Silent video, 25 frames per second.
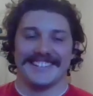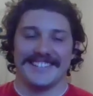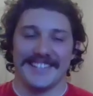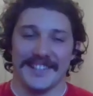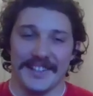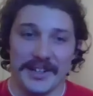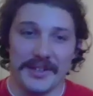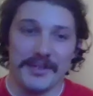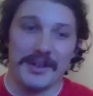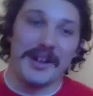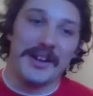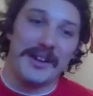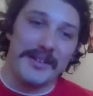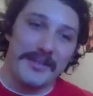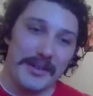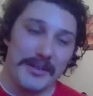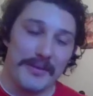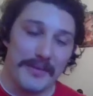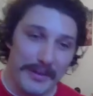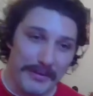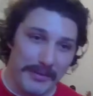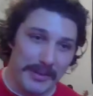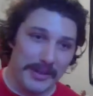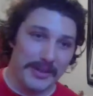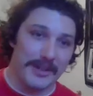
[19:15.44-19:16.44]
Tell you what, if
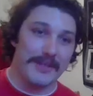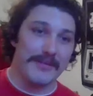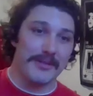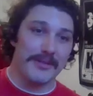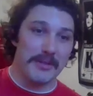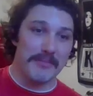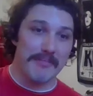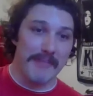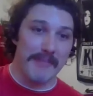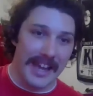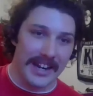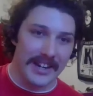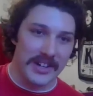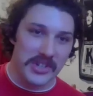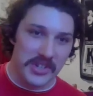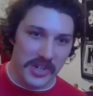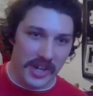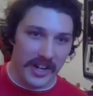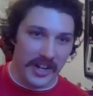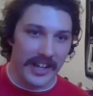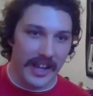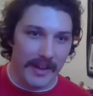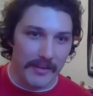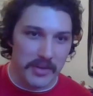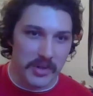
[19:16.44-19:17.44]
you interview Matt and
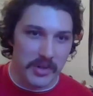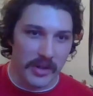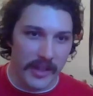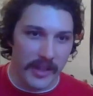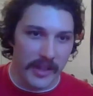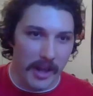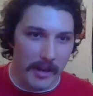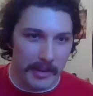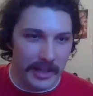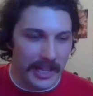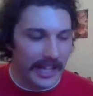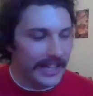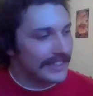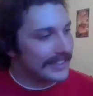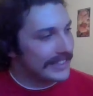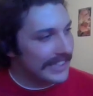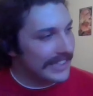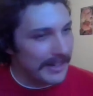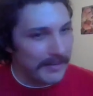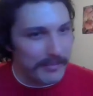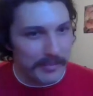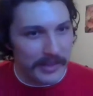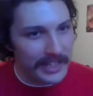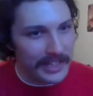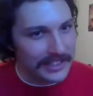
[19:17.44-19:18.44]
Johnny, I'm sure they'll be like,
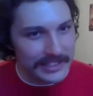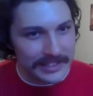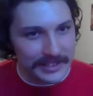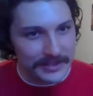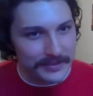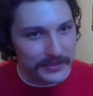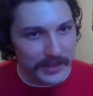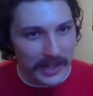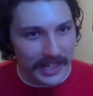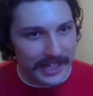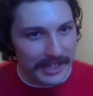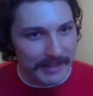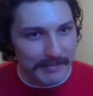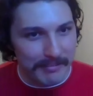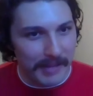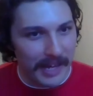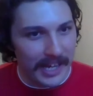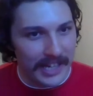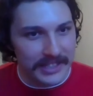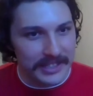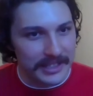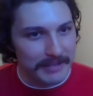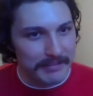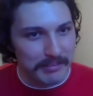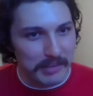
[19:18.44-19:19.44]
Liam thinks he's fucking
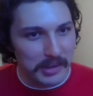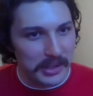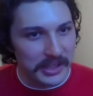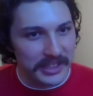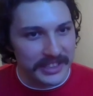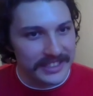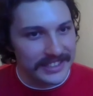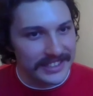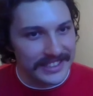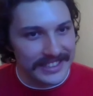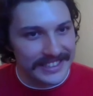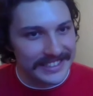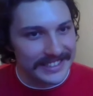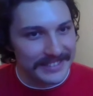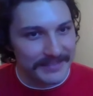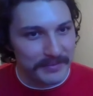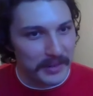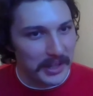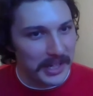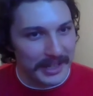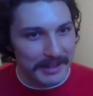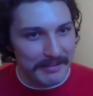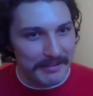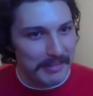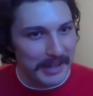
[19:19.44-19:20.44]
magic, boys. He's a
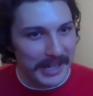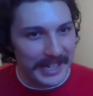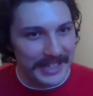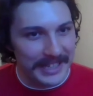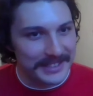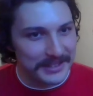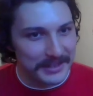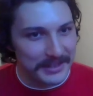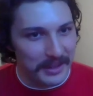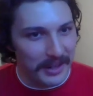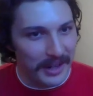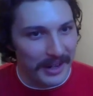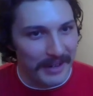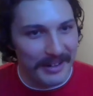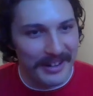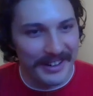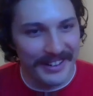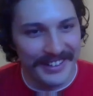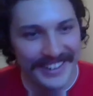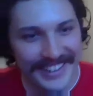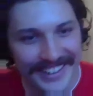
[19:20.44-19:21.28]
fucking pest to row.